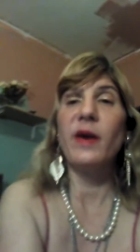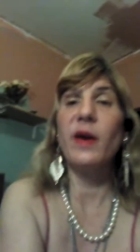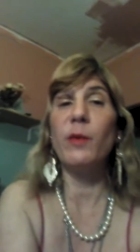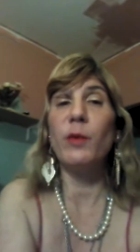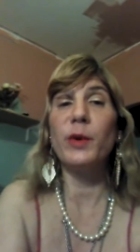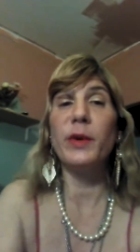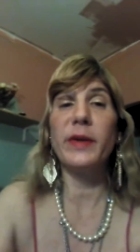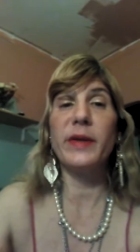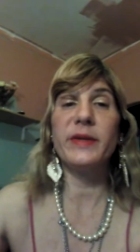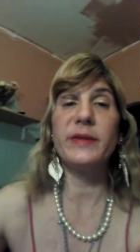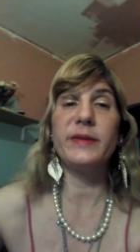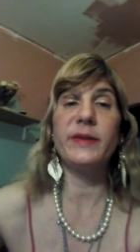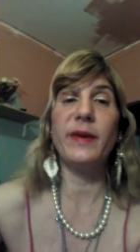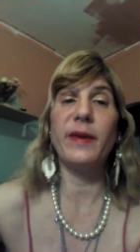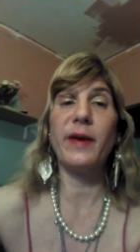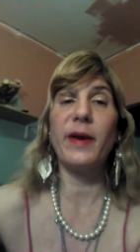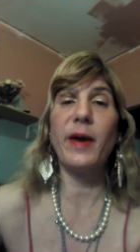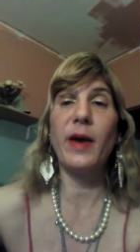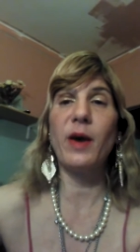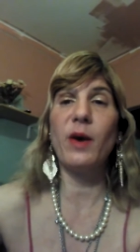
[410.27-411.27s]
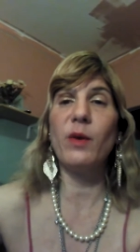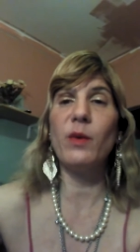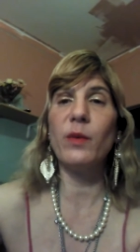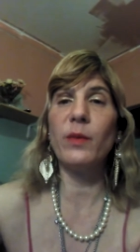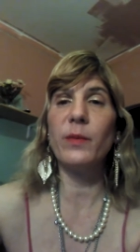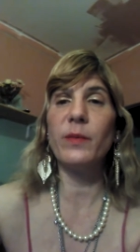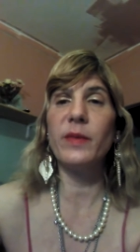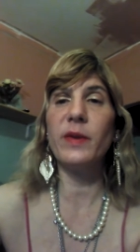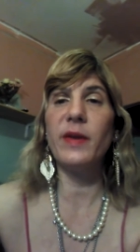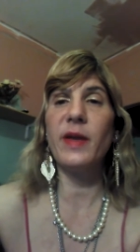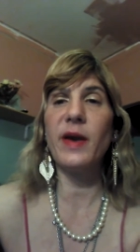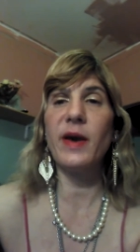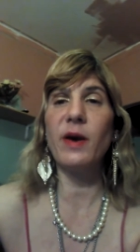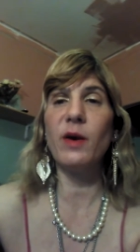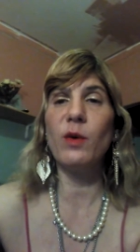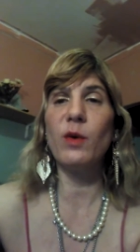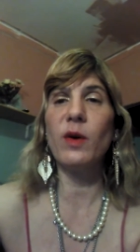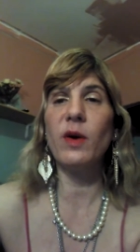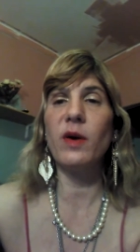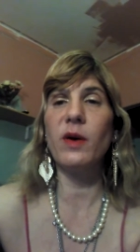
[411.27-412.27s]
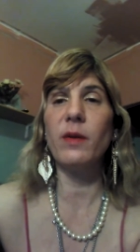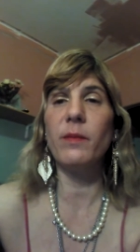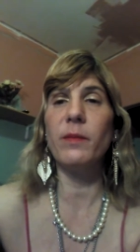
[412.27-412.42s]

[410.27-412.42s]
And we're going to see how now.